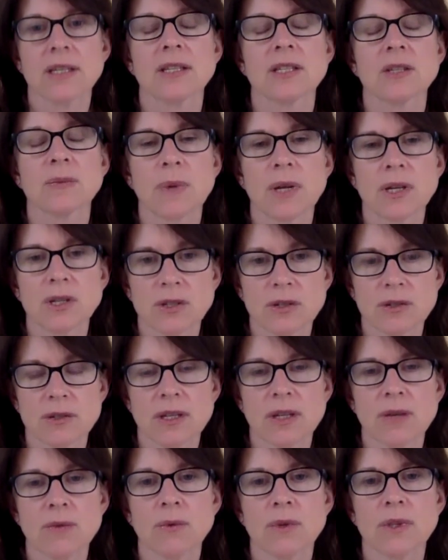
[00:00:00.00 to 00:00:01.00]

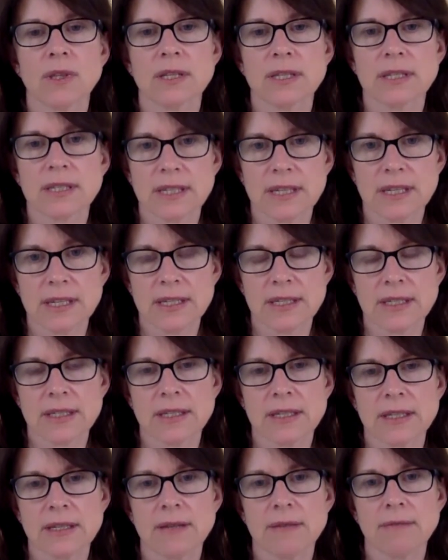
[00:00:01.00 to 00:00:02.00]
especially with this
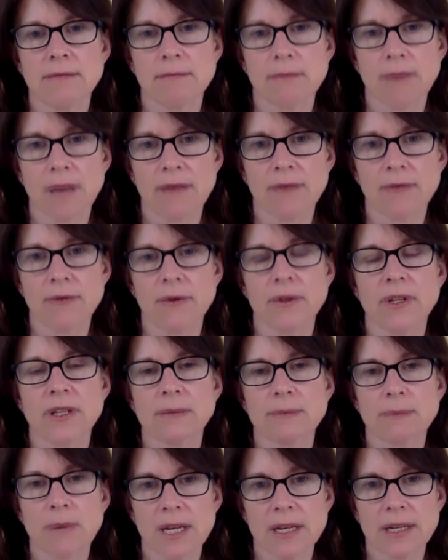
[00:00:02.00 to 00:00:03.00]
TSD
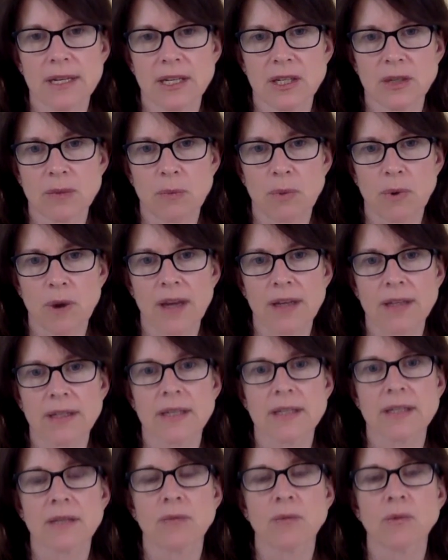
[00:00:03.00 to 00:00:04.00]
mindfulness meditation
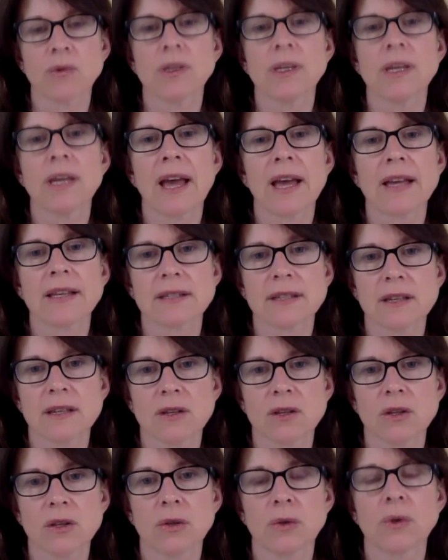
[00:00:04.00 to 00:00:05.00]
practice, I'm really
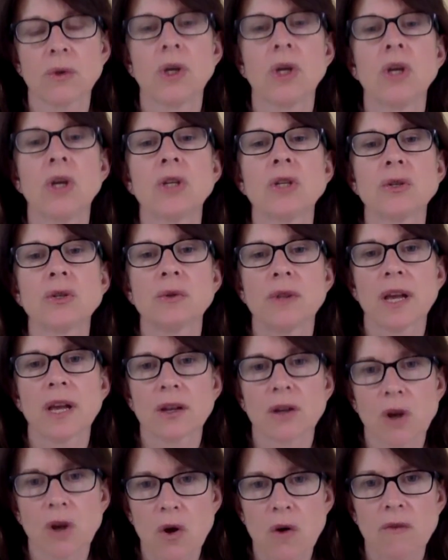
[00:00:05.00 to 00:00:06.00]
asking you to
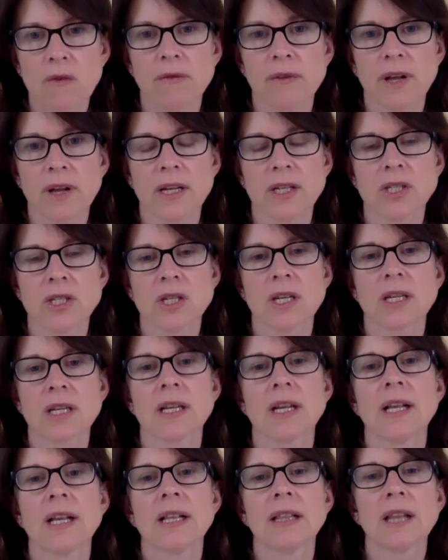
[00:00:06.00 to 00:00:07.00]
let go of logic,